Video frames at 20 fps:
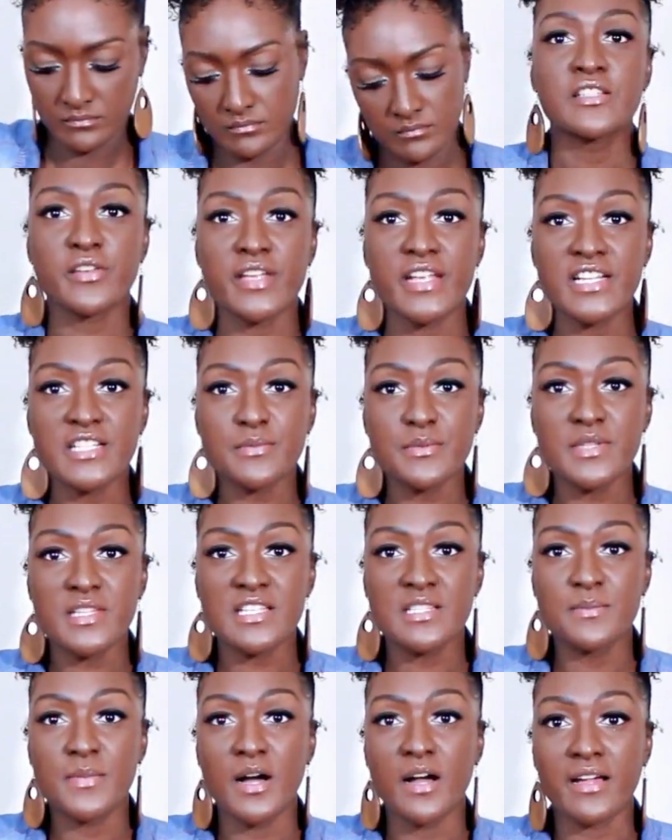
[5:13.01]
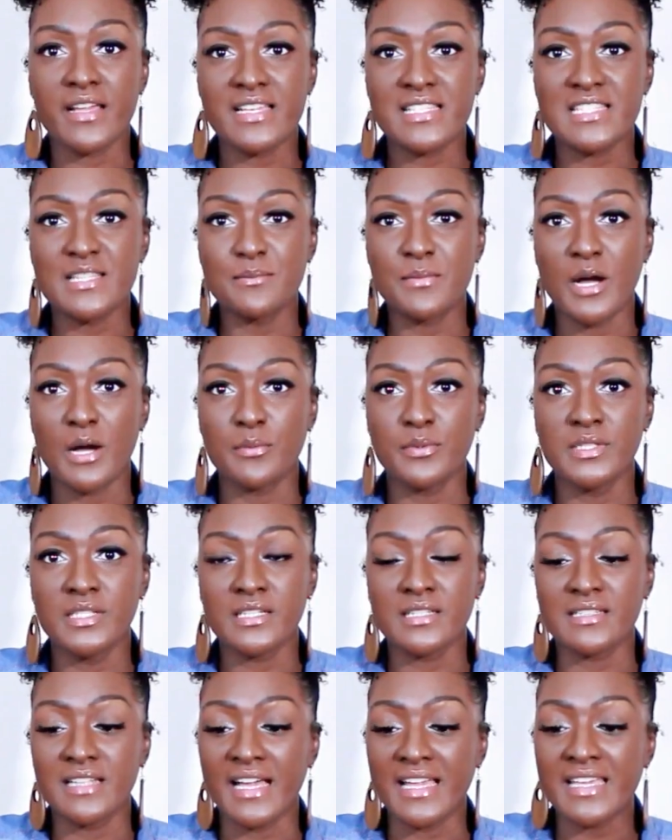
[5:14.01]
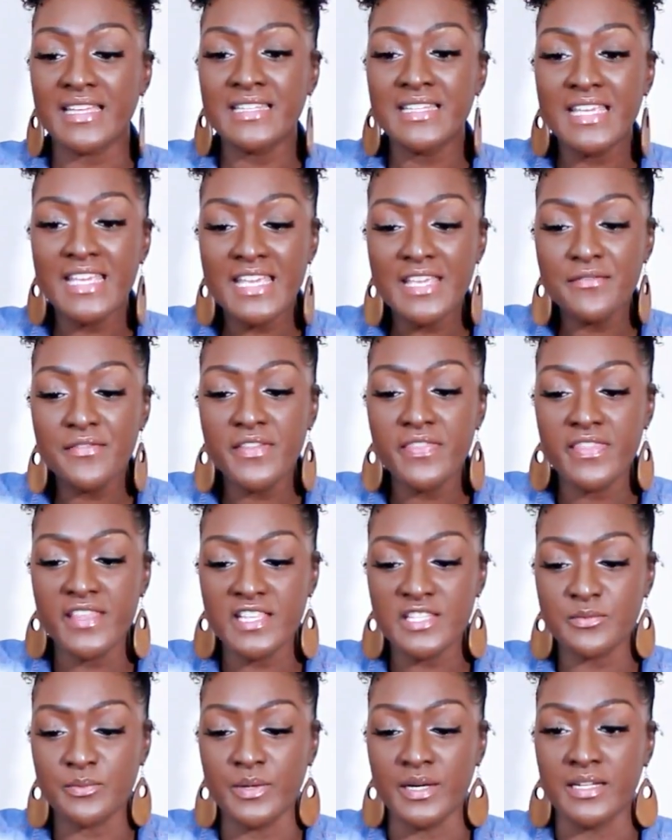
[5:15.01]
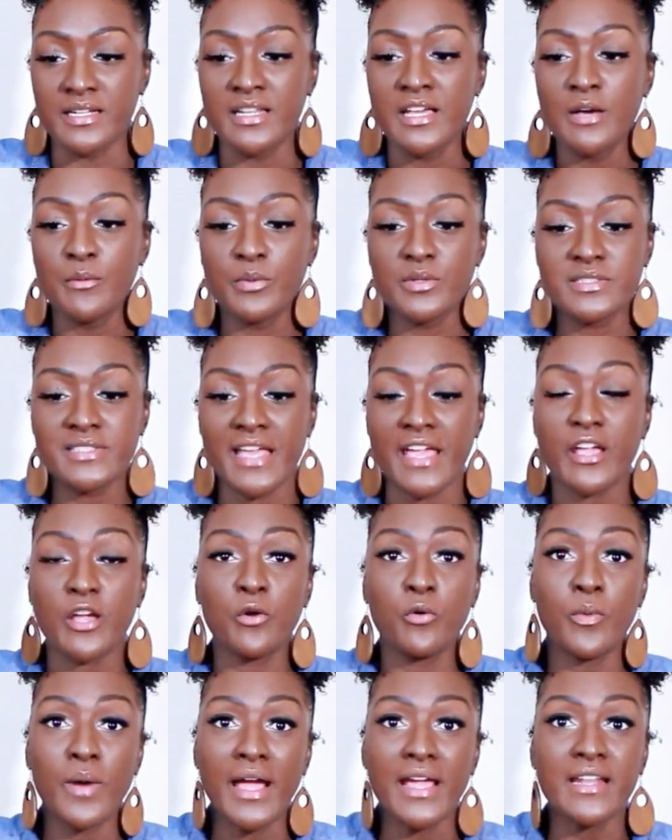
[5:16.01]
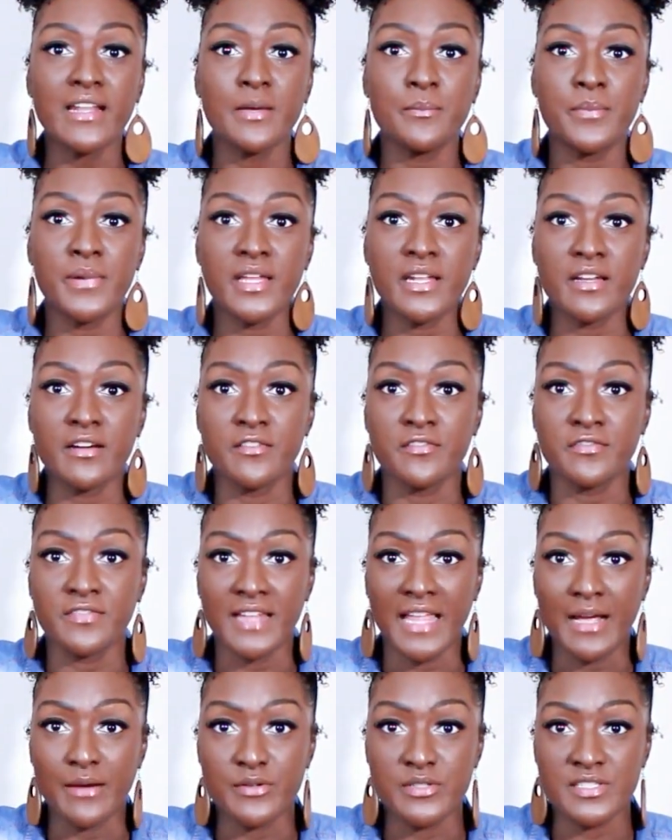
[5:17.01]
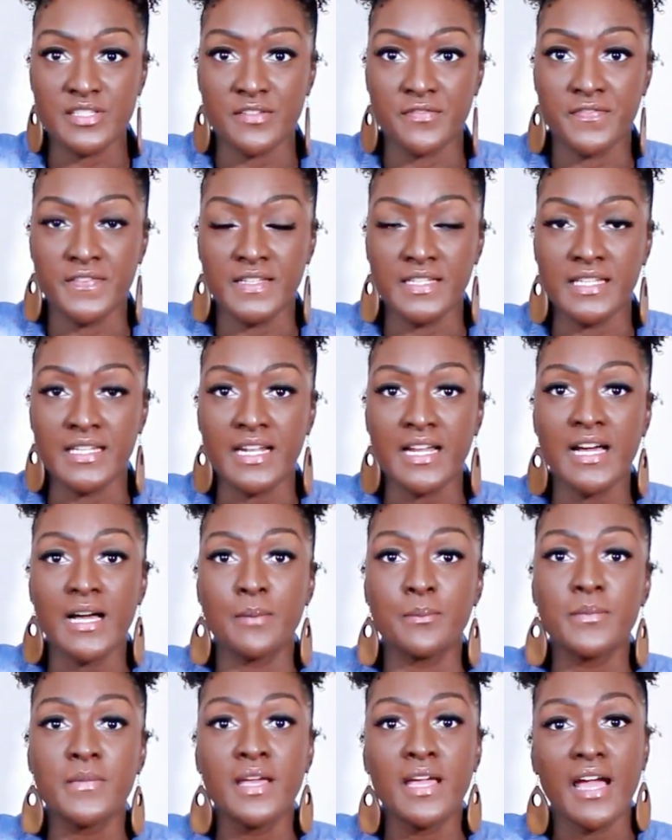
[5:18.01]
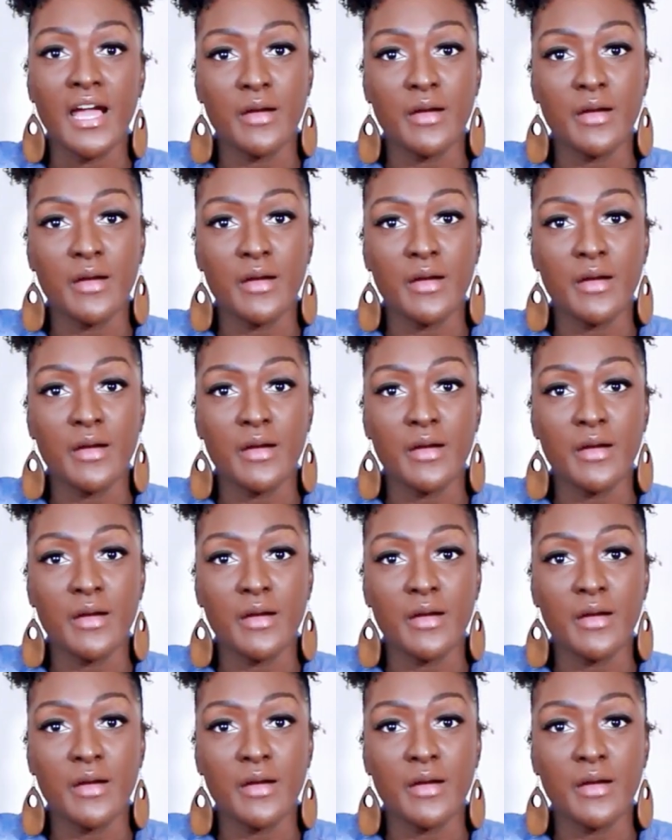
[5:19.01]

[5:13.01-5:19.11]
So here's what the small kissing ball will look like, and even this one will take quite a bit of flowers to fill it up.